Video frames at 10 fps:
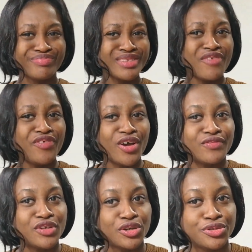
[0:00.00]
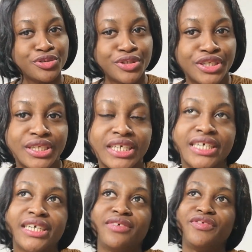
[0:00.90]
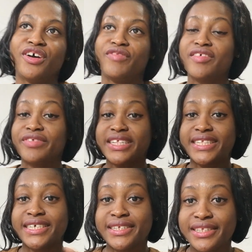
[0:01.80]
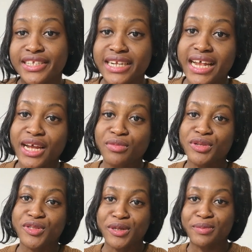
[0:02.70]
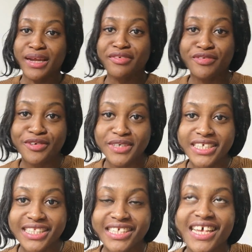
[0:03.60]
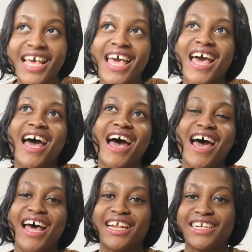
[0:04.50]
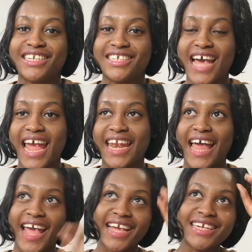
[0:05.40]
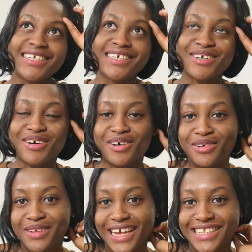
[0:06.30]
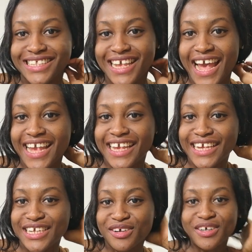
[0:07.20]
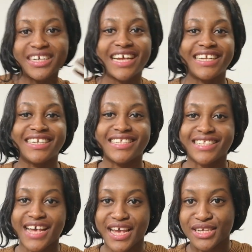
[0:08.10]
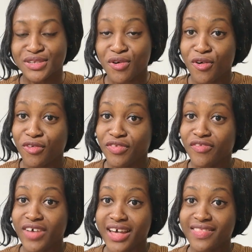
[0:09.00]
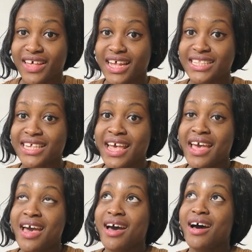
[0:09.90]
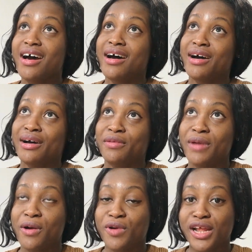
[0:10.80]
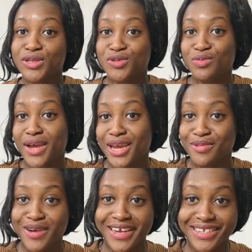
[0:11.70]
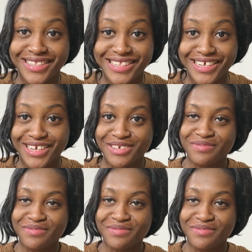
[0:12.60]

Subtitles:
fear of the unknown, fear of everything did not allow me to apply for it. And I lied, or will I say I hid under the disguise of the fact that I wanted to do my NYSC.